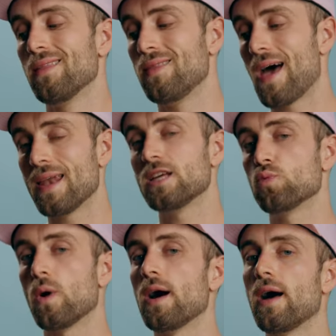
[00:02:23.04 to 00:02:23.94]
That
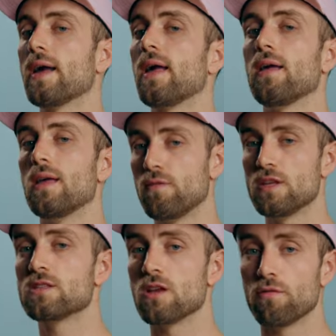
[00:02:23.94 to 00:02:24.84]
is why I can give
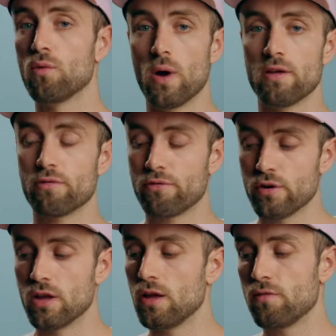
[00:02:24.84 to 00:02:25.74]
this stuff away for
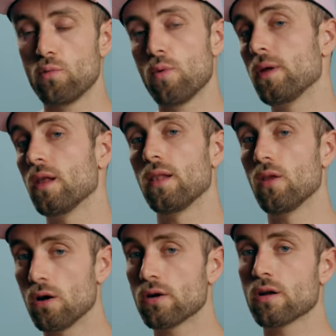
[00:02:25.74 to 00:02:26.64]
free. If it would be a
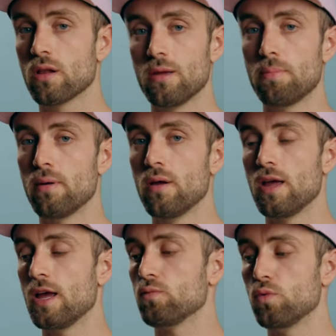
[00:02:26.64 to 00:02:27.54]
longer clip,
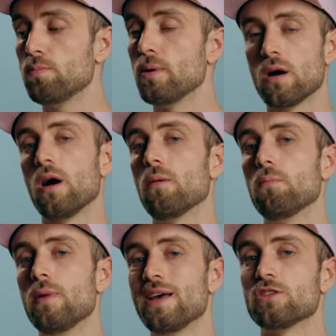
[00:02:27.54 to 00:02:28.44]
it would
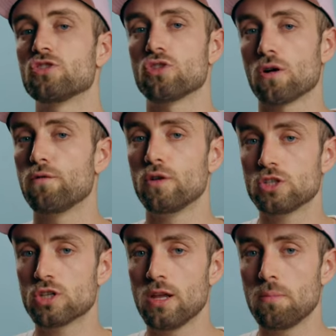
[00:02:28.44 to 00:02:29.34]
become a stock
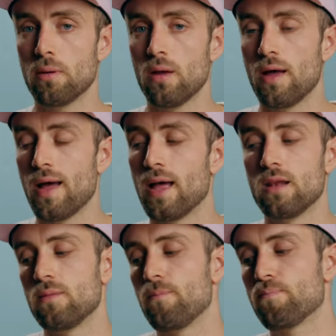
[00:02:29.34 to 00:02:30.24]
footage clip.
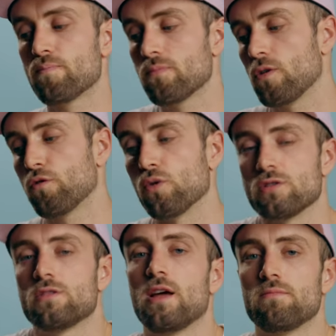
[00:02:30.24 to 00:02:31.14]
And of
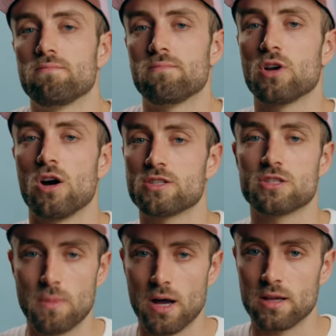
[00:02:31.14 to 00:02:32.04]
course, that
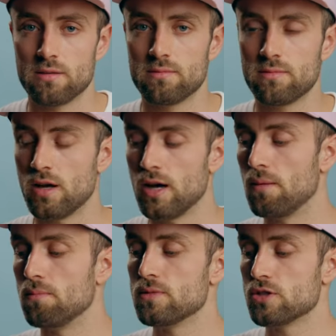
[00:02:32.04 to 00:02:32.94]
costs money.
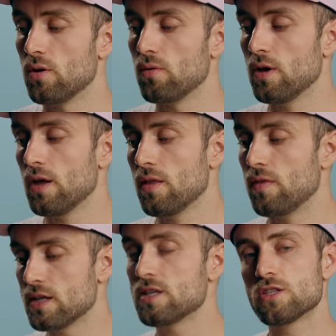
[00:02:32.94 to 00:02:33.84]
So
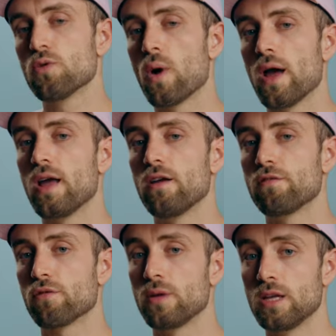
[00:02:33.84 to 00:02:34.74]
this is the way
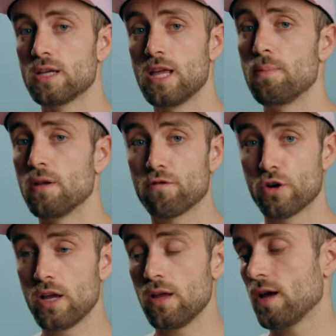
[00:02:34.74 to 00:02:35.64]
for me to keep it
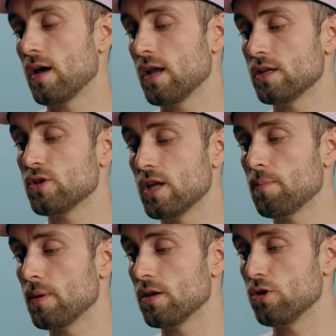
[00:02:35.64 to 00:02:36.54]
free and to
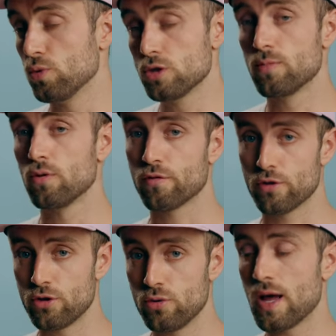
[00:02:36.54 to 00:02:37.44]
keep it usable for
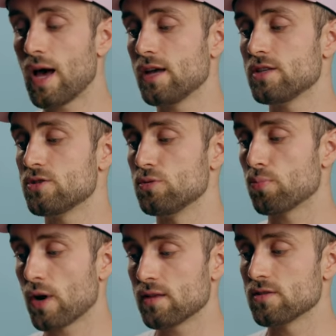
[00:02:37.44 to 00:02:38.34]
you guys to
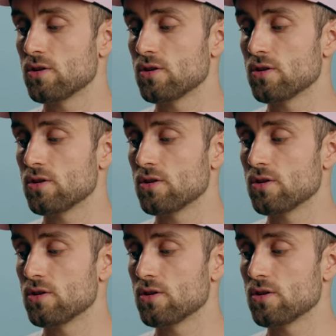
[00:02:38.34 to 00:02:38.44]
practice